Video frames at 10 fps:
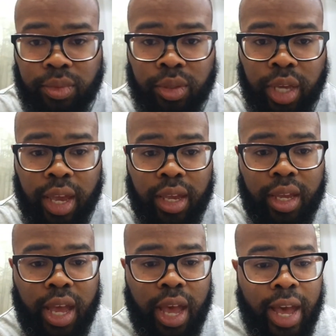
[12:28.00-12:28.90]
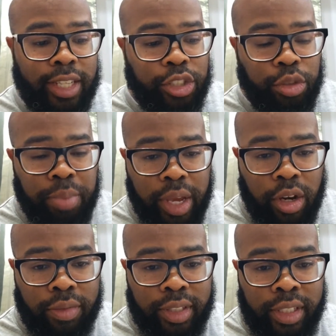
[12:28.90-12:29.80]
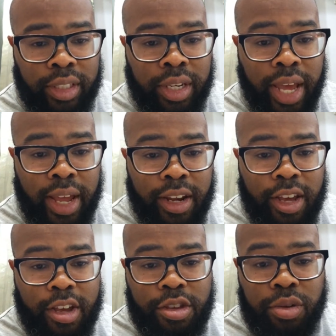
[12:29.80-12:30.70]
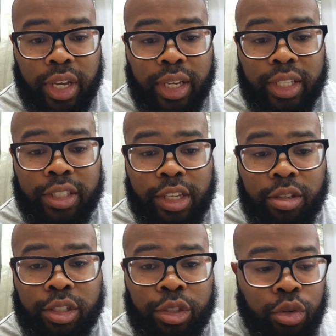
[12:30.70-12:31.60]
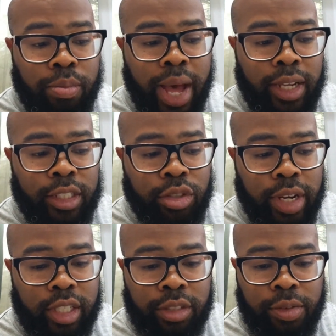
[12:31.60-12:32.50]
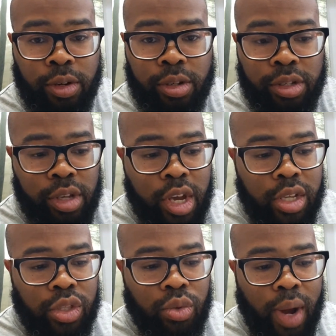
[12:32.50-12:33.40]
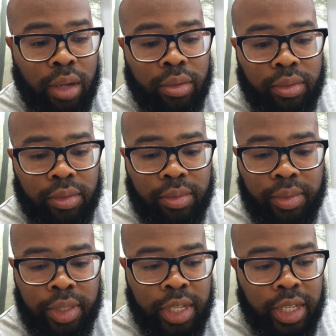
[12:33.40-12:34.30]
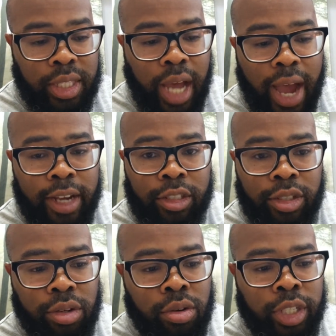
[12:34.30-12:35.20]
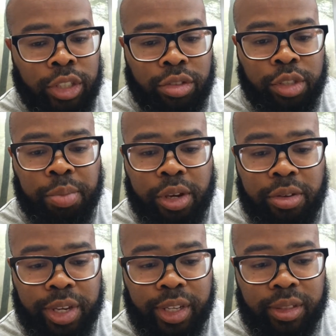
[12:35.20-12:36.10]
okay, as you pay off this debt, you can continue to do balance transfers throughout the entire zero interest period.